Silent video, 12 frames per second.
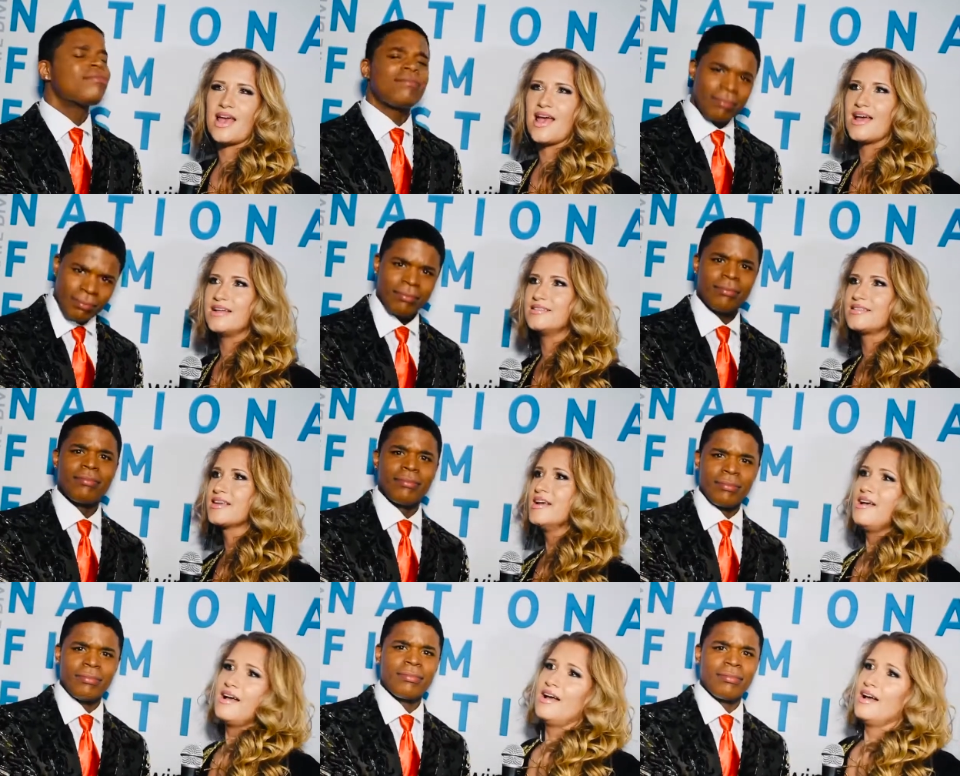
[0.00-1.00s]
Speaker 1: and
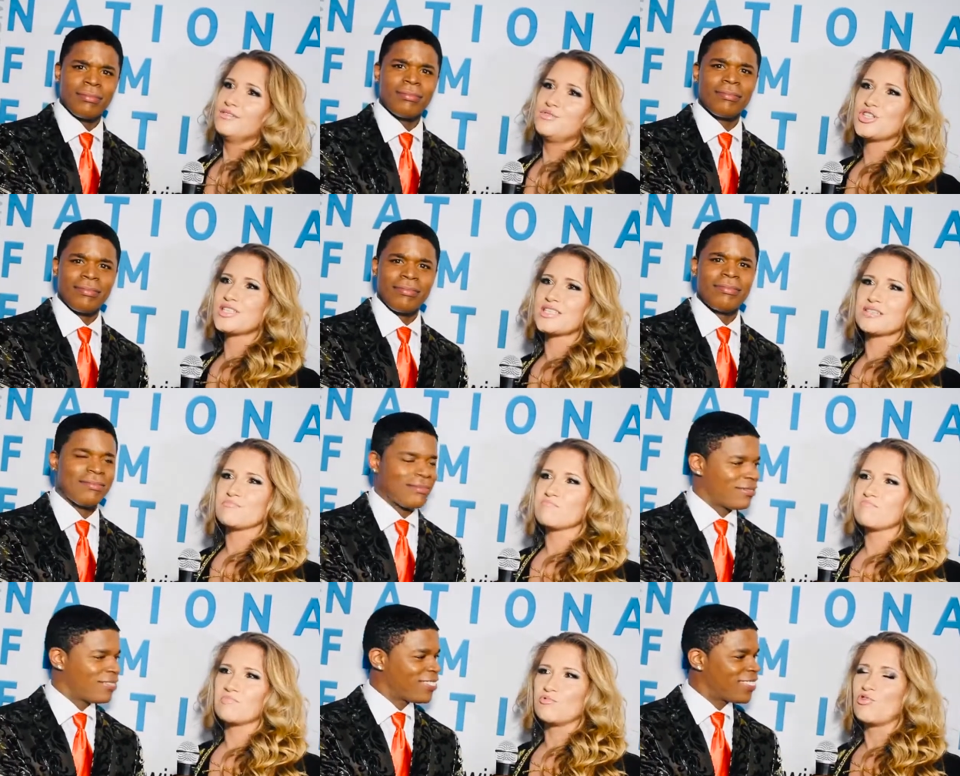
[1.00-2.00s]
just
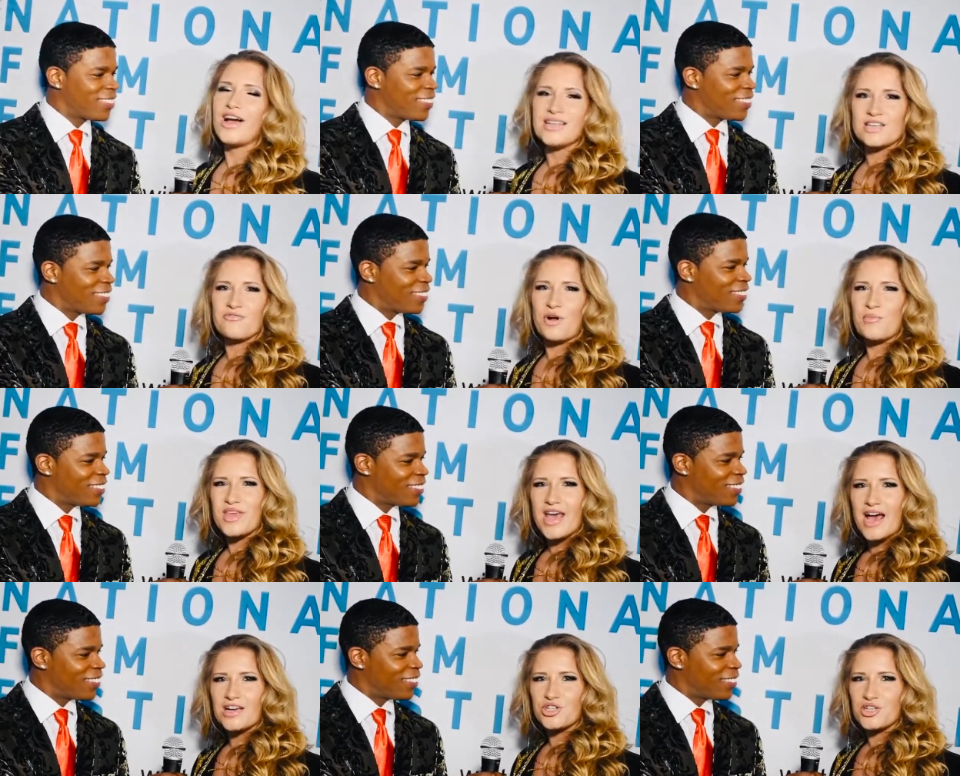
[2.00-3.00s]
rising from the
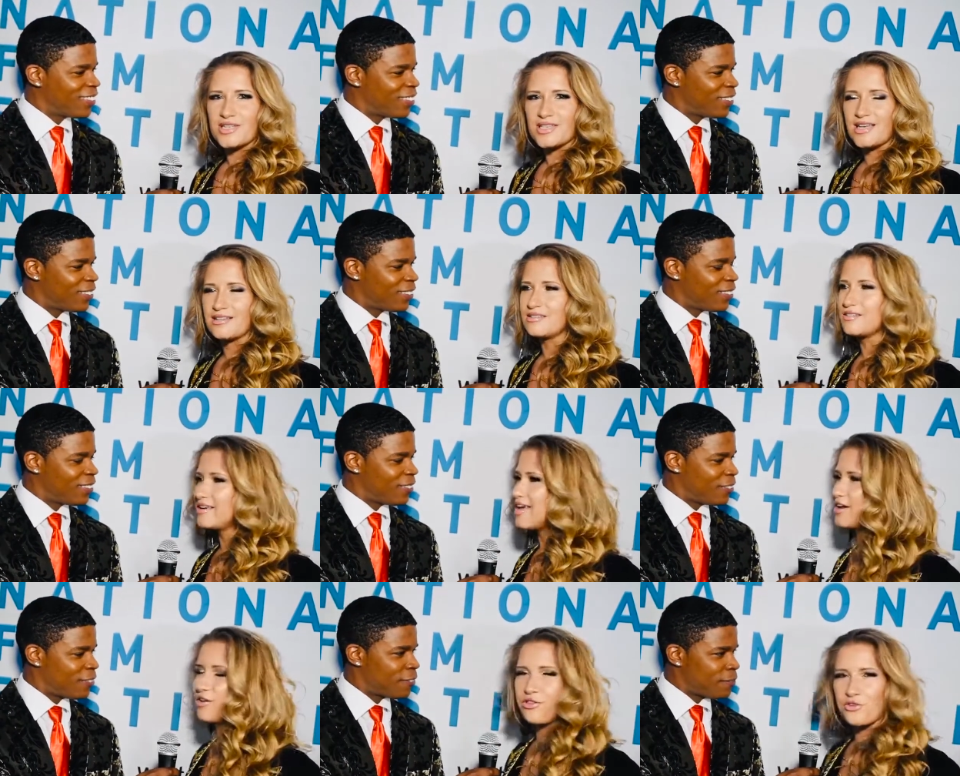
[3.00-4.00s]
ashes and
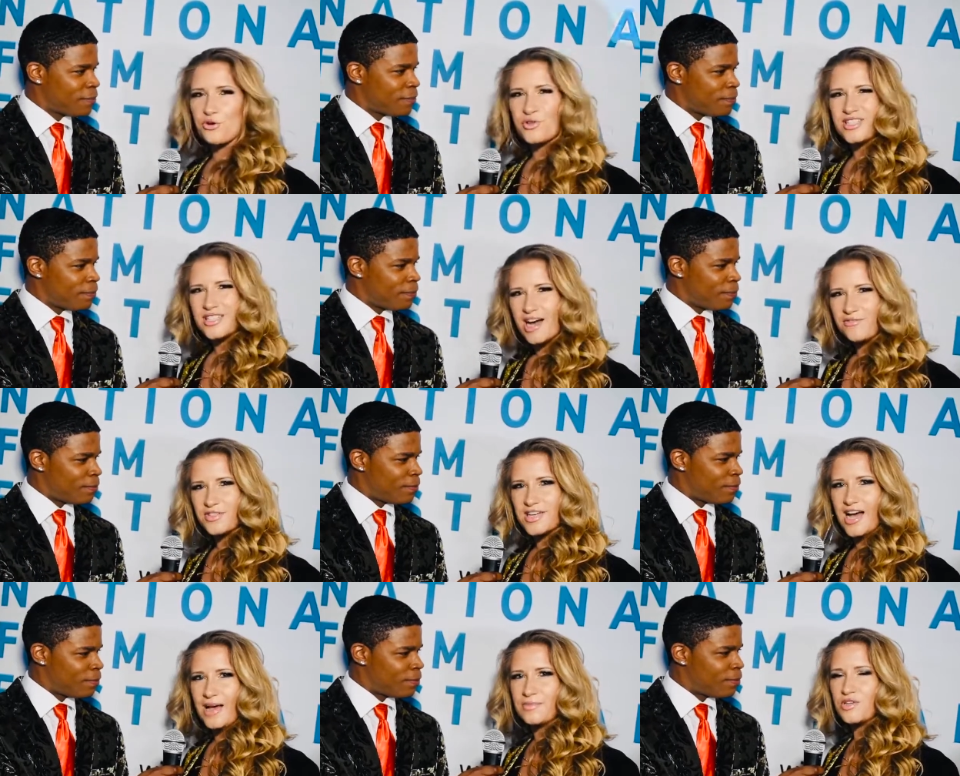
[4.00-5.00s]
getting through the tough
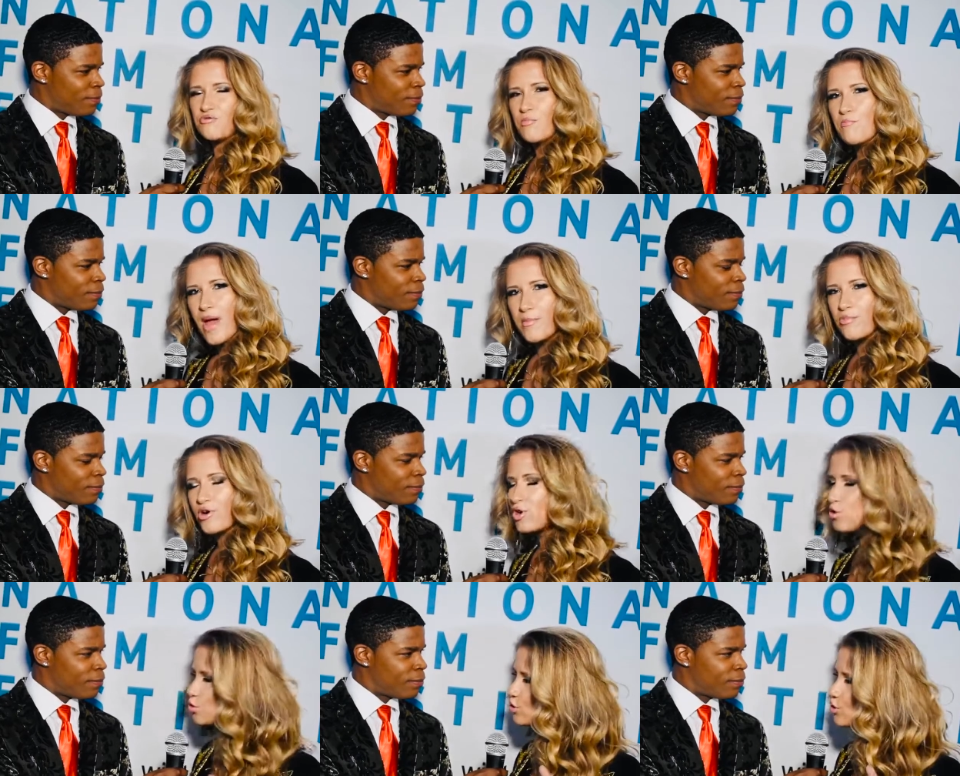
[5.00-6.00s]
times and remembering
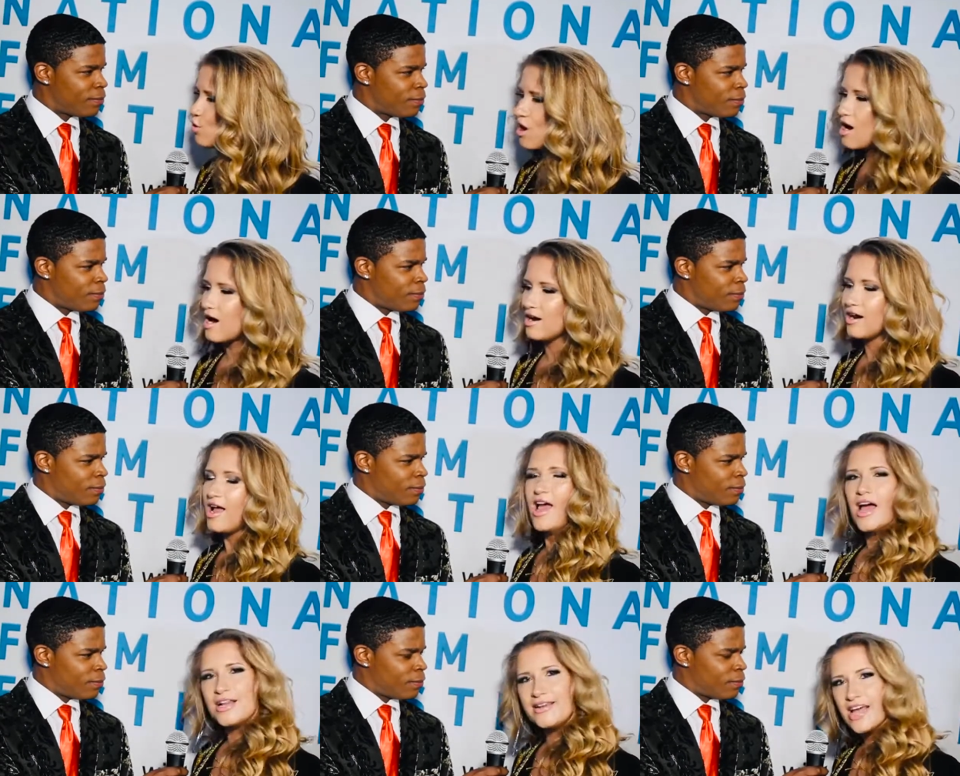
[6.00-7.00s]
who you are
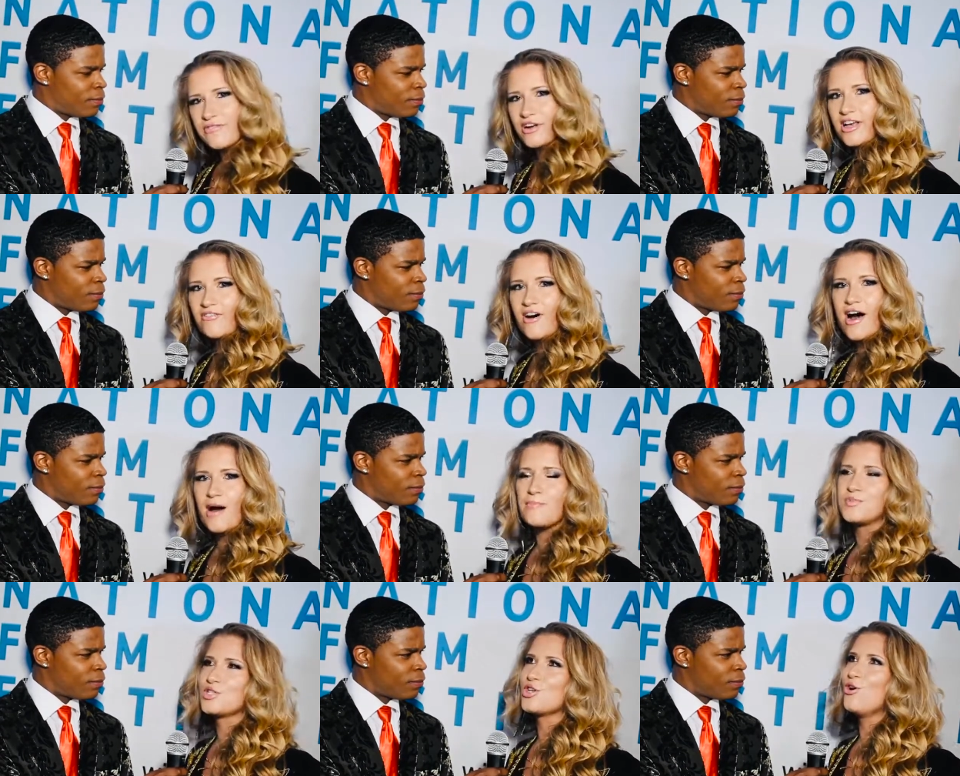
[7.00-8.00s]
and never give
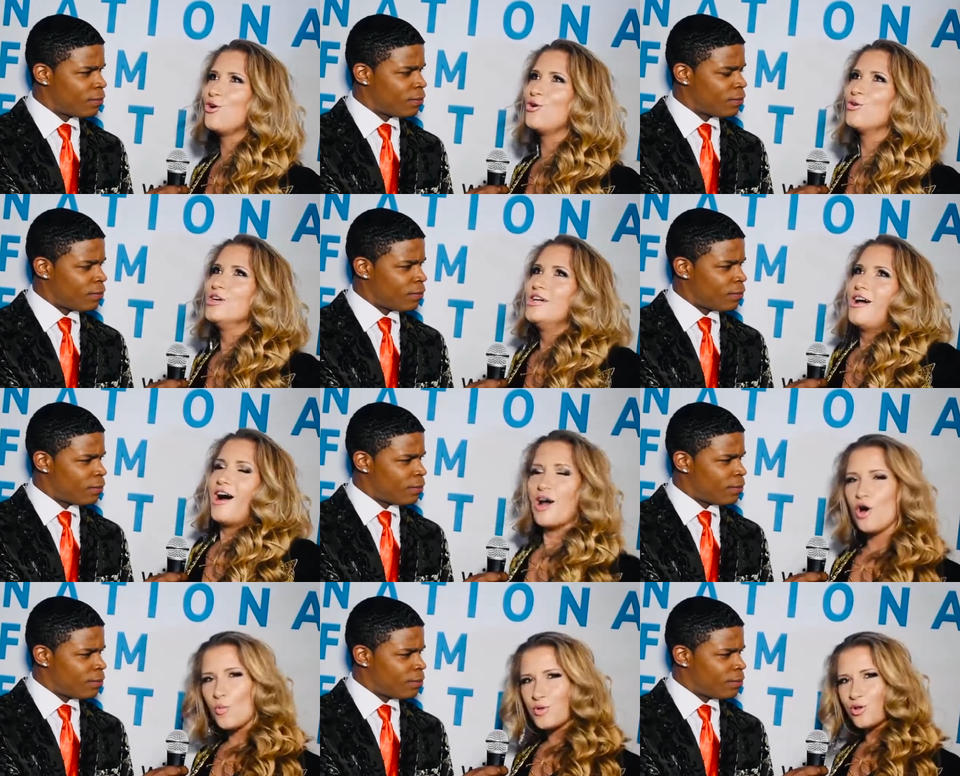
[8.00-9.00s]
up. So I
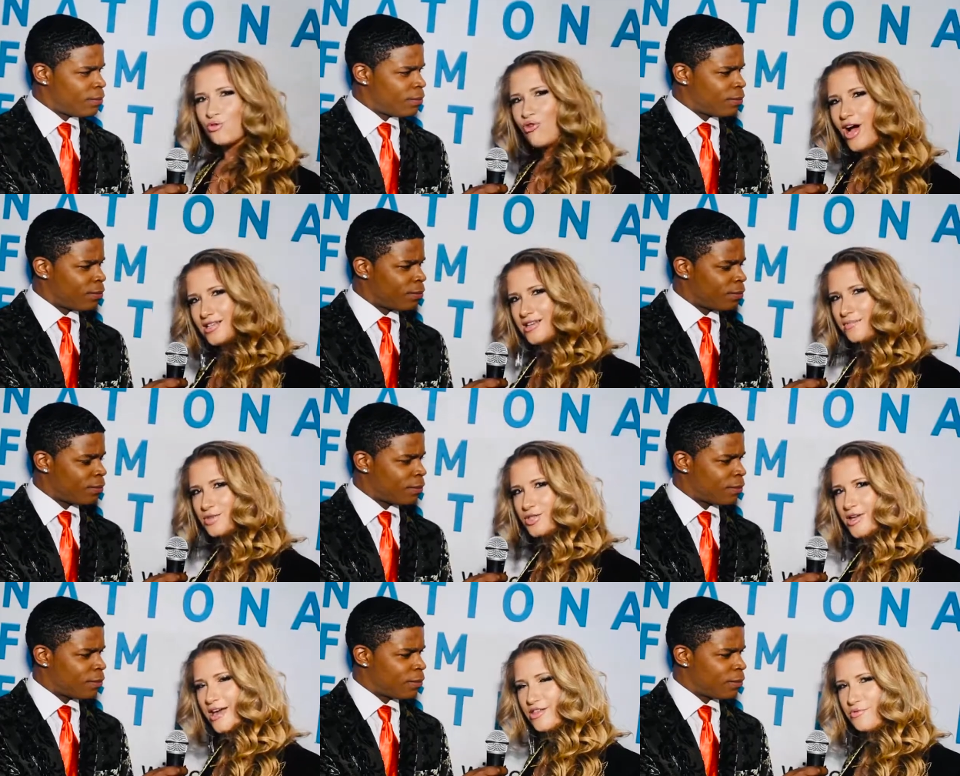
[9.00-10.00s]
hope you'll rise up
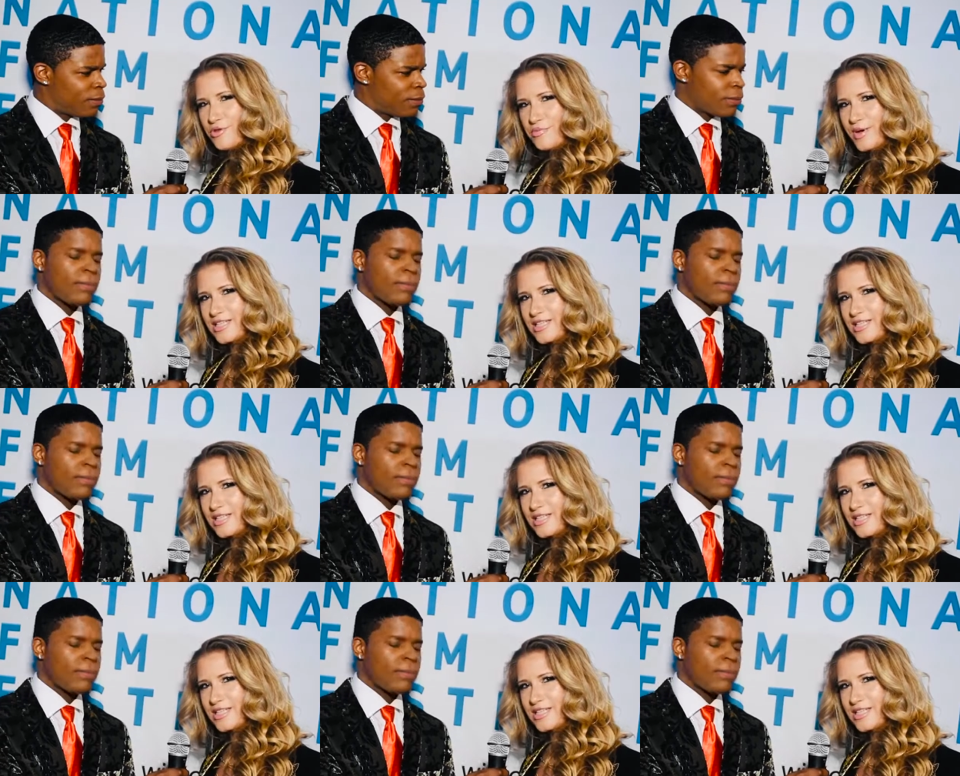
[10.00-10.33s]
together with me